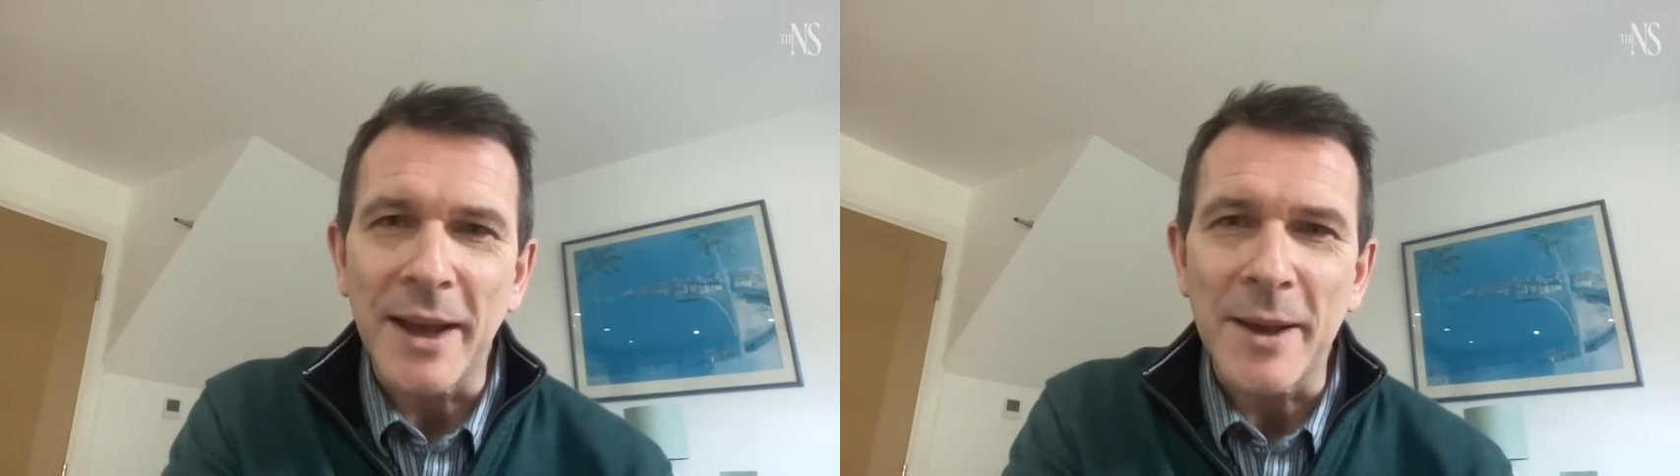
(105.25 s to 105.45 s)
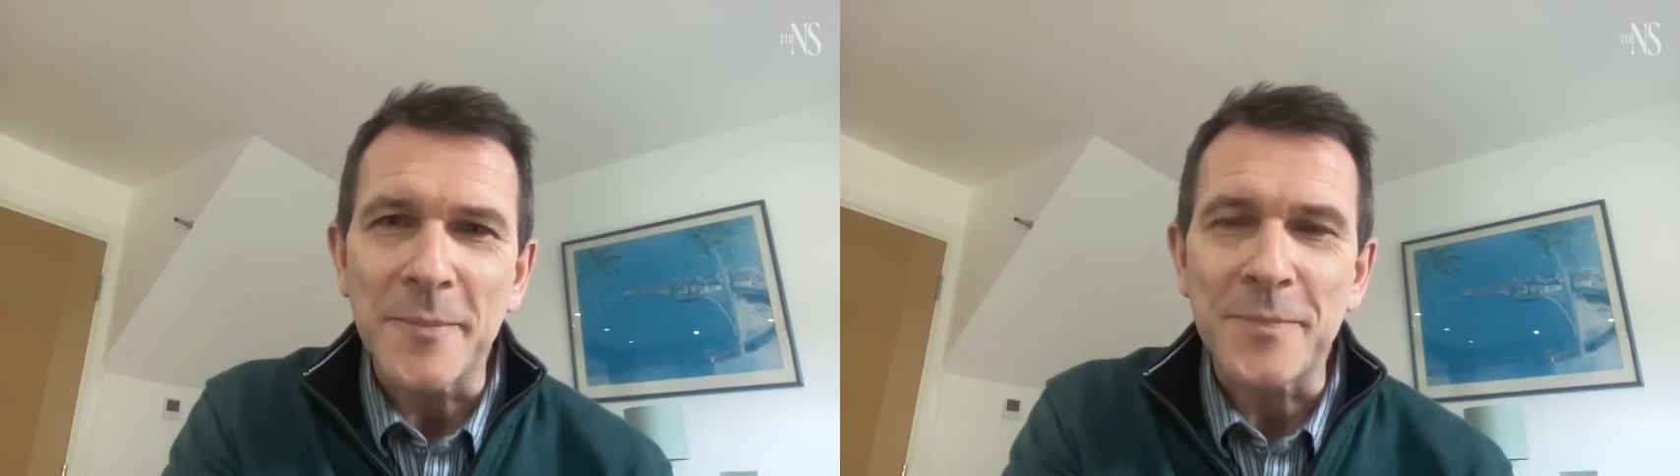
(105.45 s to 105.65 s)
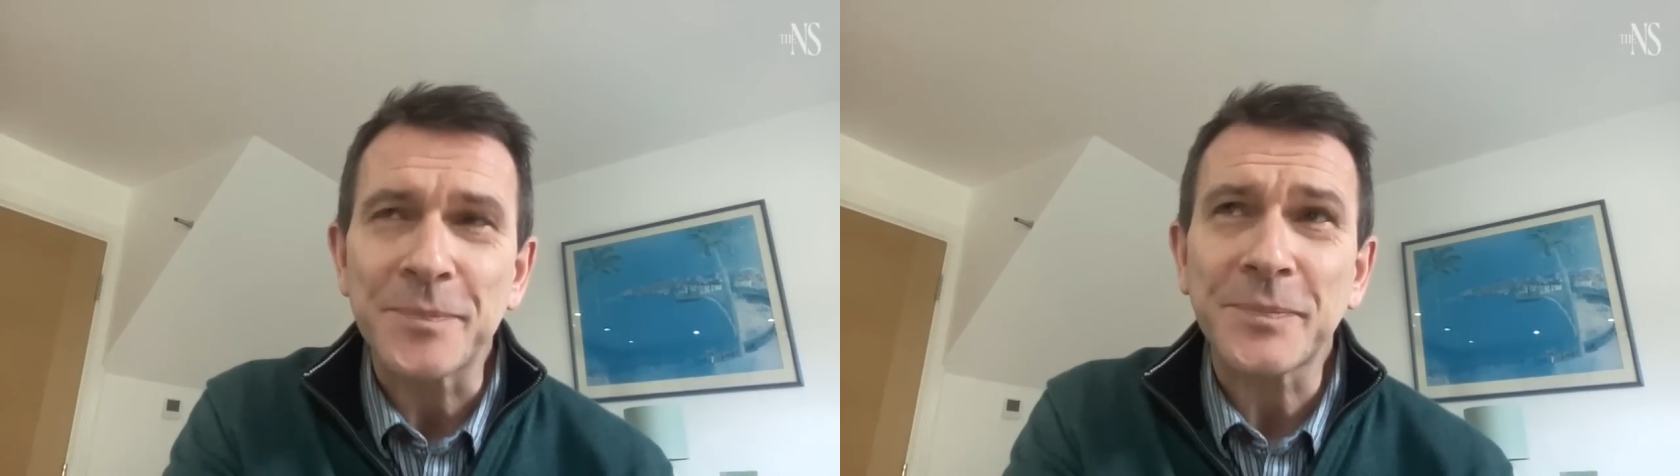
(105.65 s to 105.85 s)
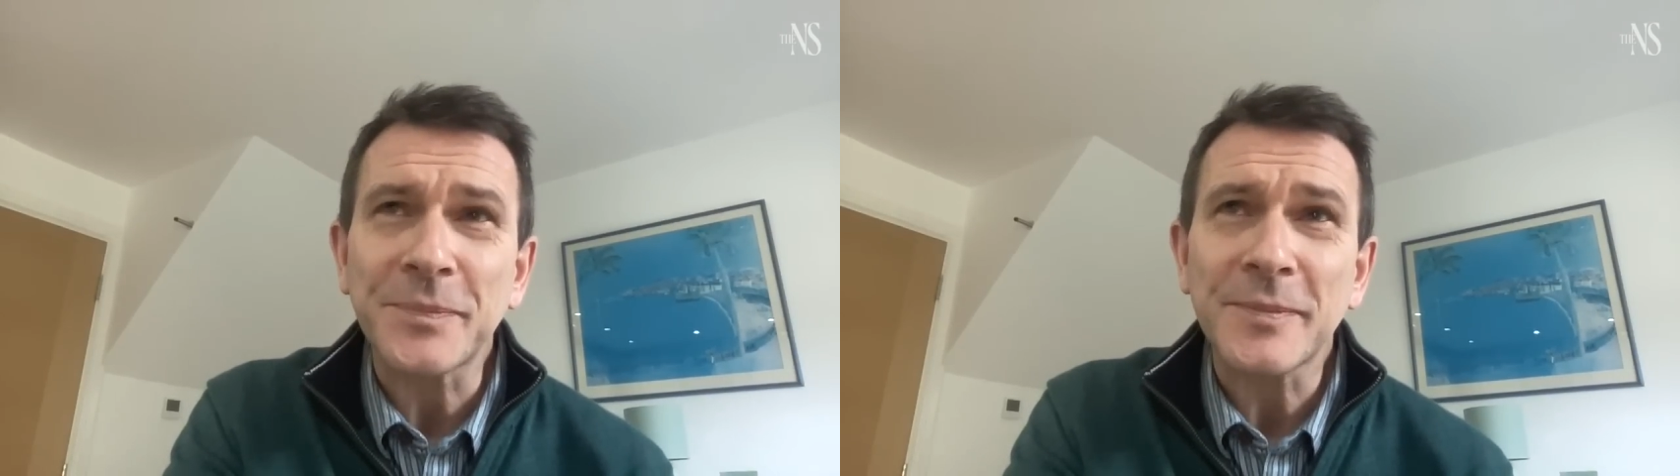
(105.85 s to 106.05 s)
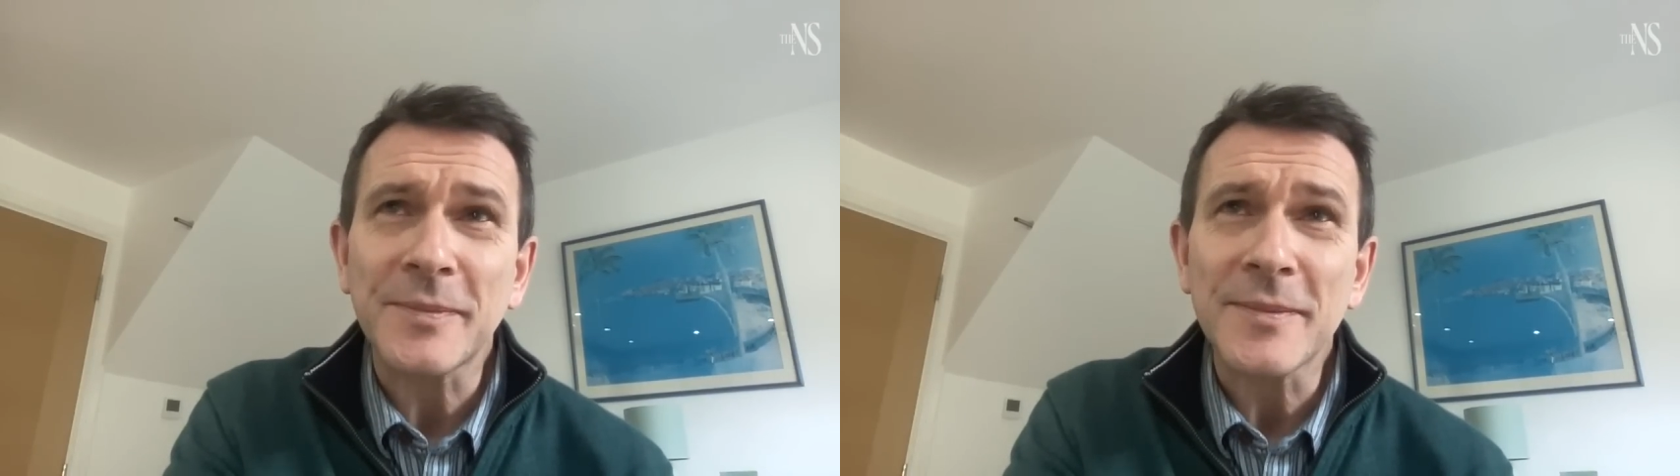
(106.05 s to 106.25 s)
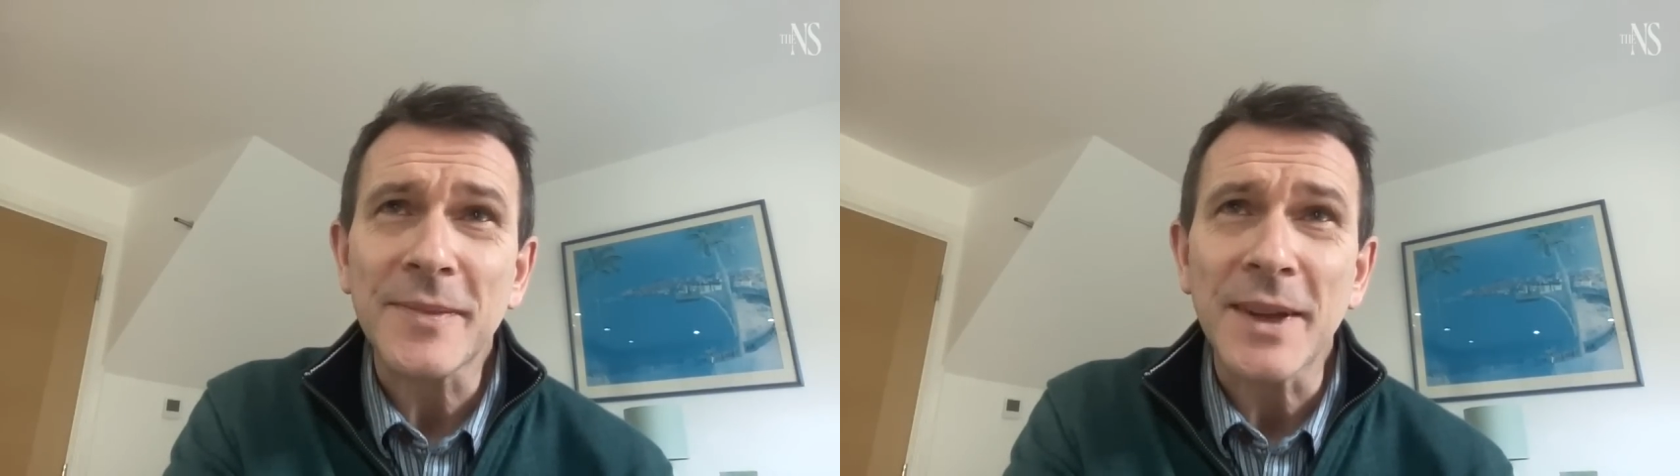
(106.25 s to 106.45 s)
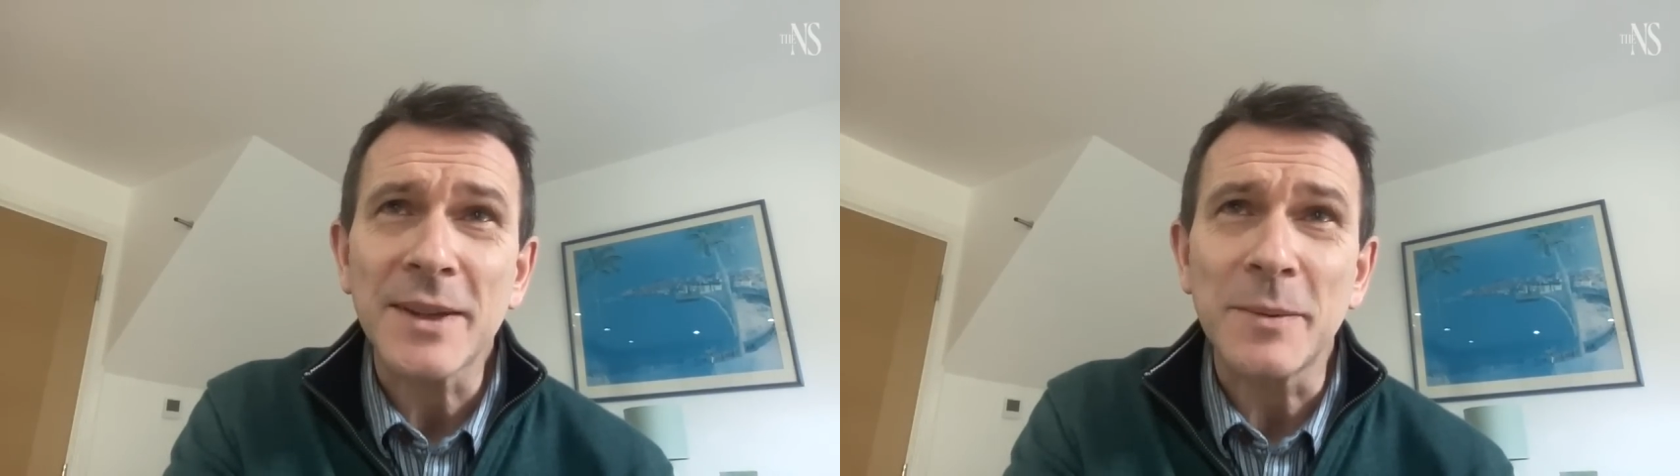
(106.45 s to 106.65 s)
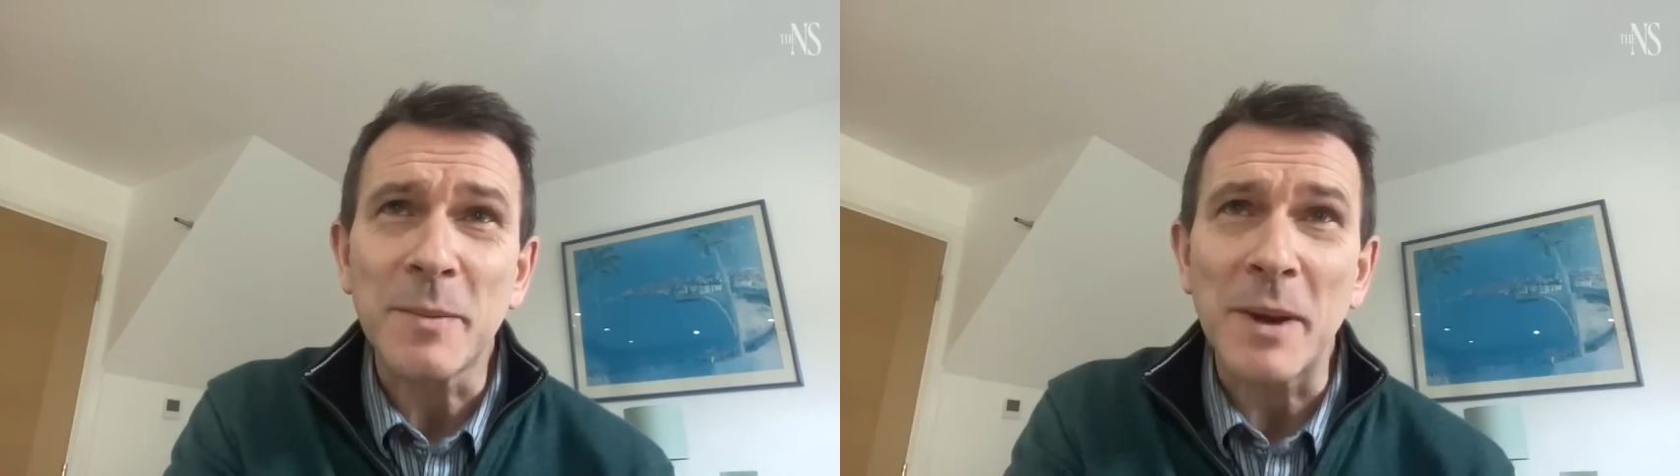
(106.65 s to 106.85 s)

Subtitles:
So we go